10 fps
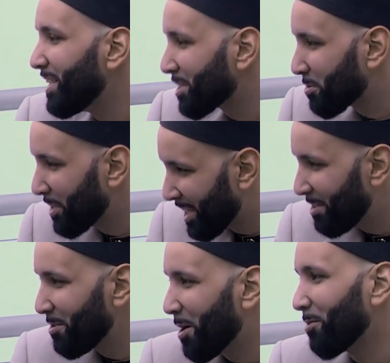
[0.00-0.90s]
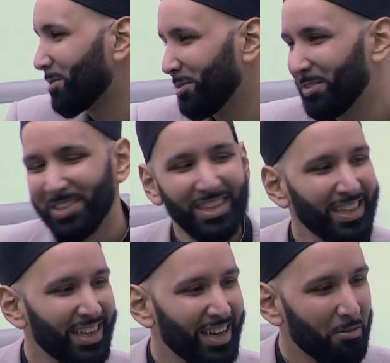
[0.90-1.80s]
history can you go to
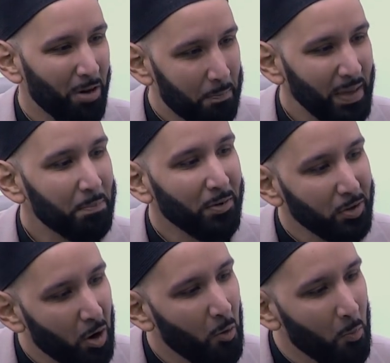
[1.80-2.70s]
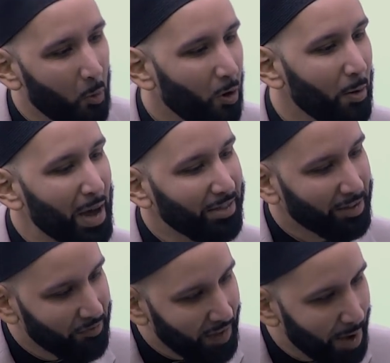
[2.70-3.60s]
where people know more about
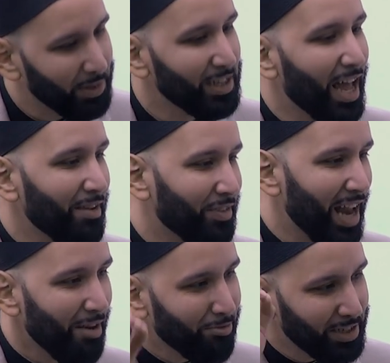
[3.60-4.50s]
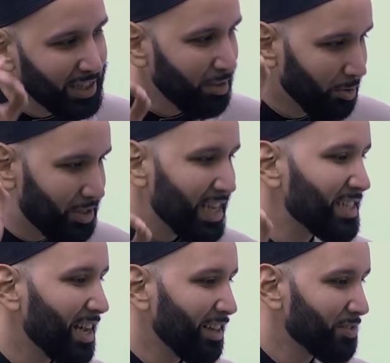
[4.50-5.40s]
the family life and every single
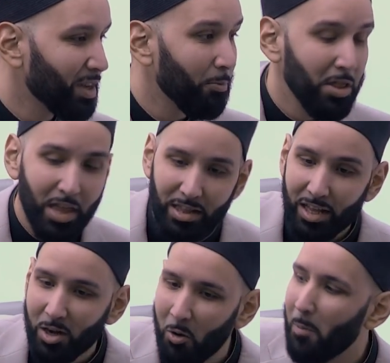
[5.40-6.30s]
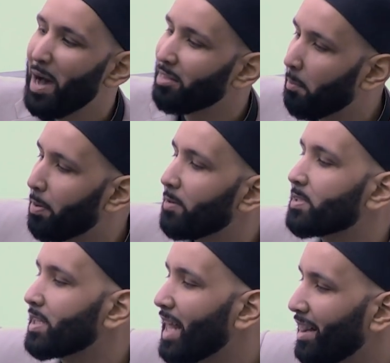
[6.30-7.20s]
detail of someone than they know about the
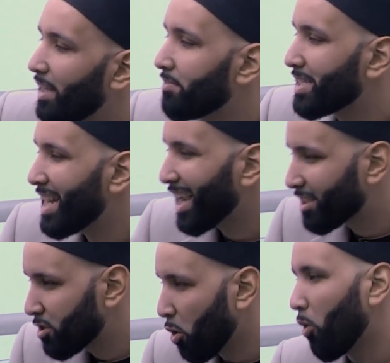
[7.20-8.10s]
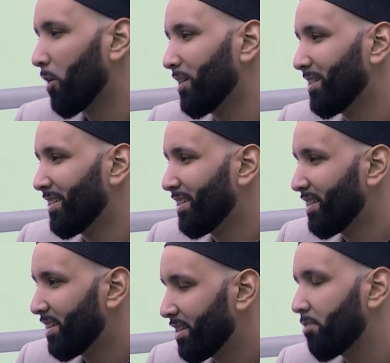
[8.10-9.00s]
person that lives next door
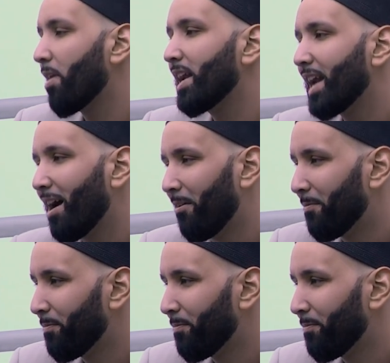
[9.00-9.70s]
than right now?